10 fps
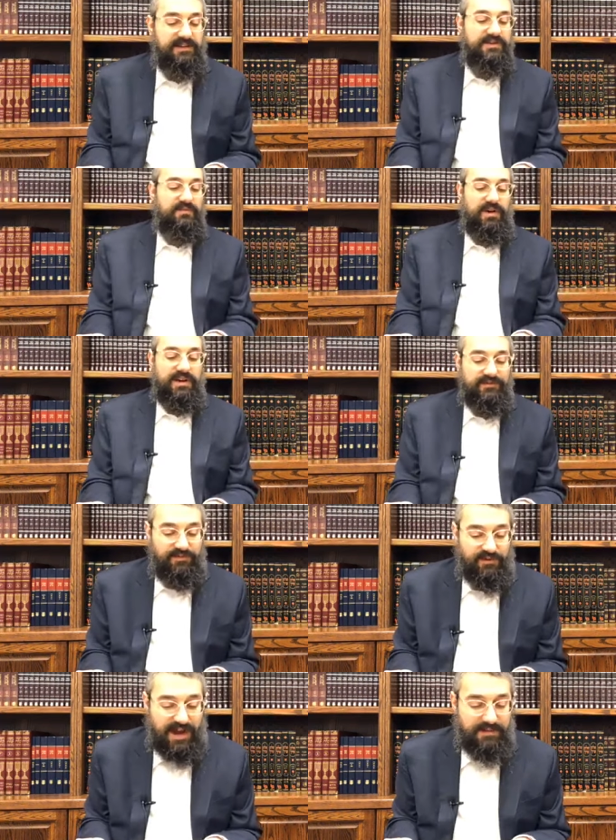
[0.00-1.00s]
He doesn't walk
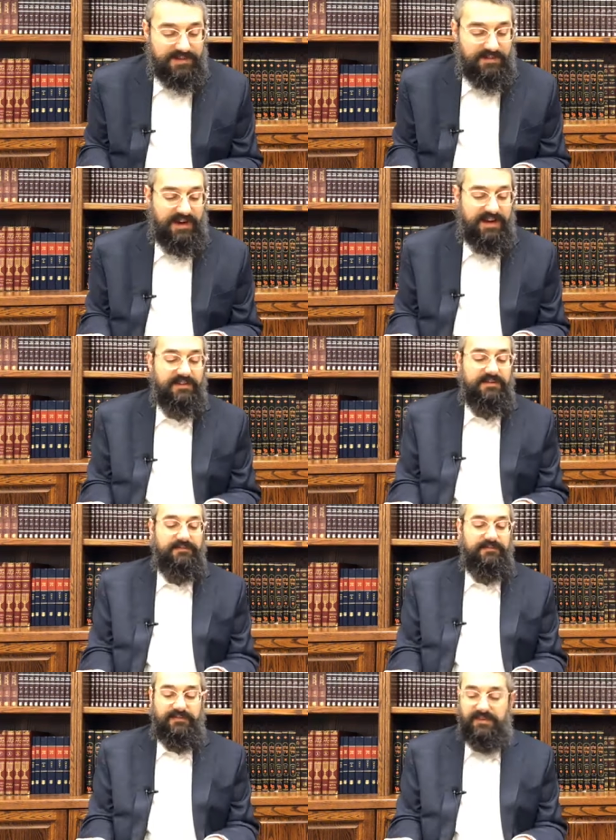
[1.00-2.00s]
even for amas bareheaded.